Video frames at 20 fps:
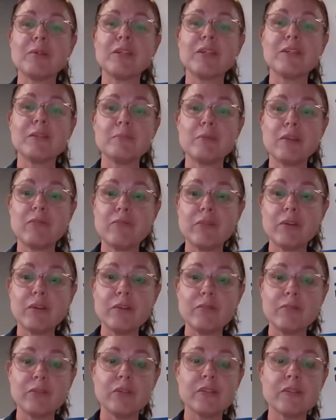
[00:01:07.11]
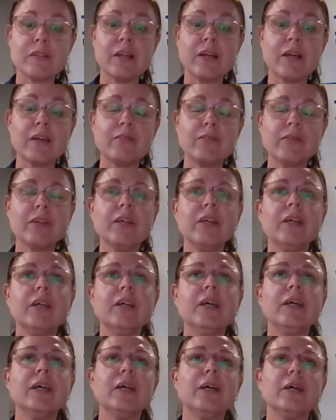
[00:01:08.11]
It's my very first
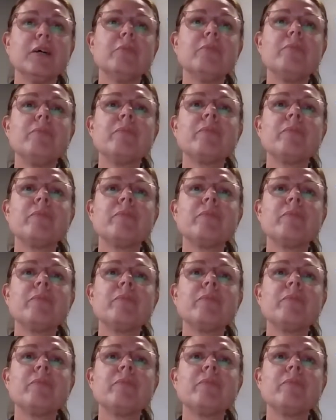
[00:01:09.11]
live.